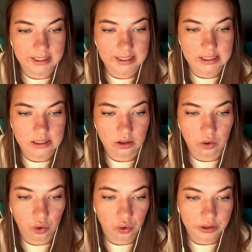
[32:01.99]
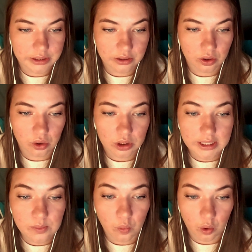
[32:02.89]
he is a
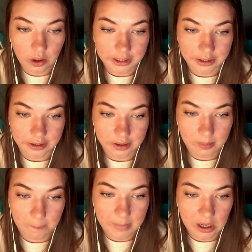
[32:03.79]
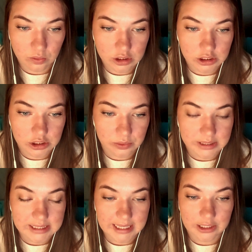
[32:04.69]
holy warrior bound to a
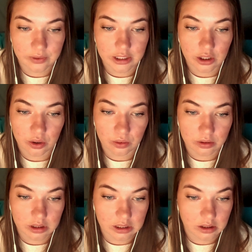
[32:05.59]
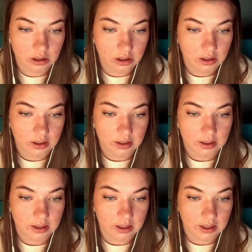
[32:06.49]
sacred oath.
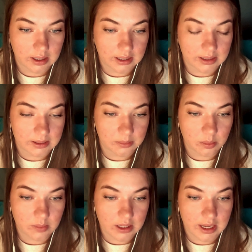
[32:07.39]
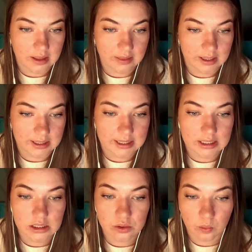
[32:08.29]
And then
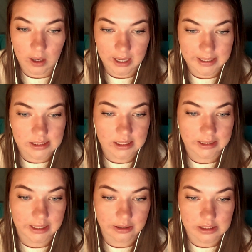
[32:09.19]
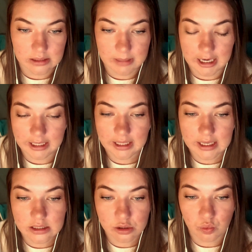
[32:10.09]
he is wise and charismatic
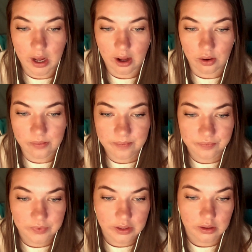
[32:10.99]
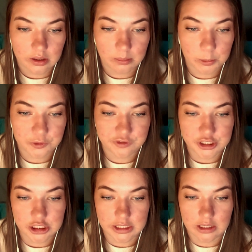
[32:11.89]
as well,
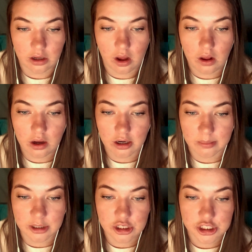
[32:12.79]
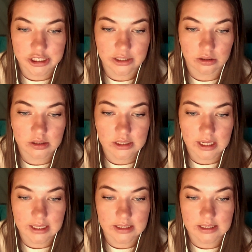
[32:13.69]
proficient in all armor, shields,
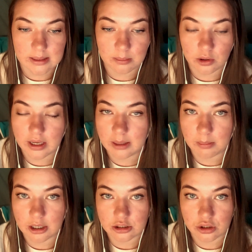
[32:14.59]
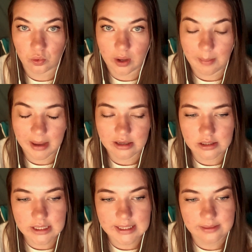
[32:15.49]
and simple and martial
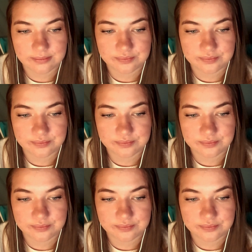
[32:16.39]
weapons.